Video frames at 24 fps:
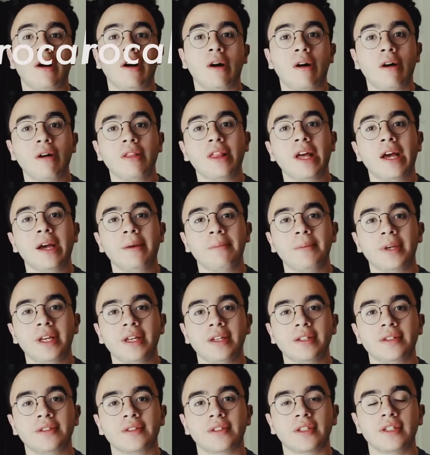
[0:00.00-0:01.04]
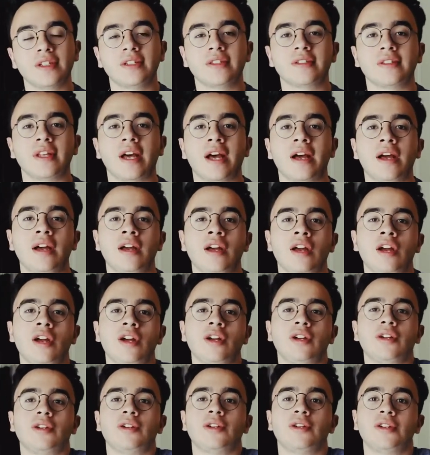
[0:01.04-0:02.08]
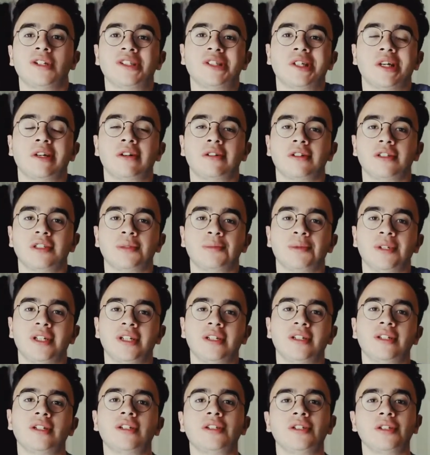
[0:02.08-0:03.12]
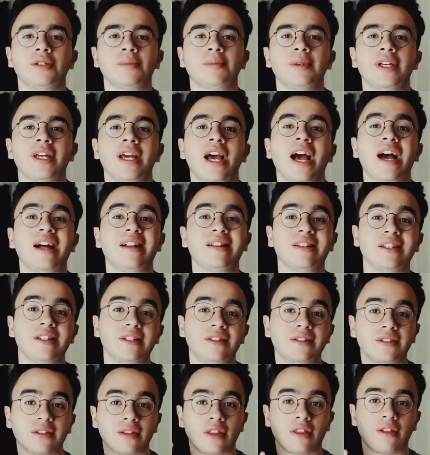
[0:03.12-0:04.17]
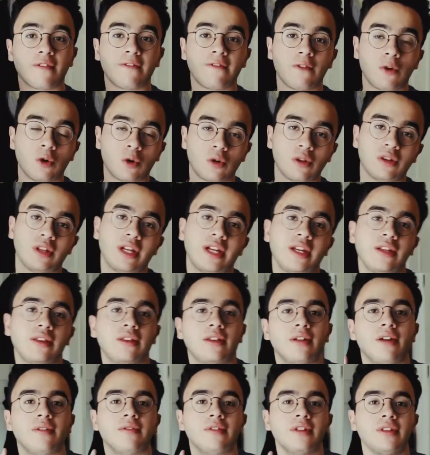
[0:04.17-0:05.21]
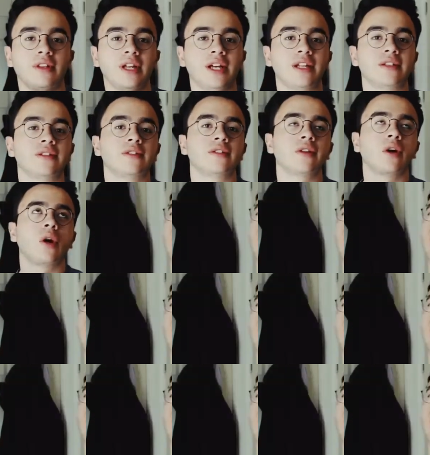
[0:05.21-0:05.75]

All that means is that your shutter speed should be at least the focal length of the lens.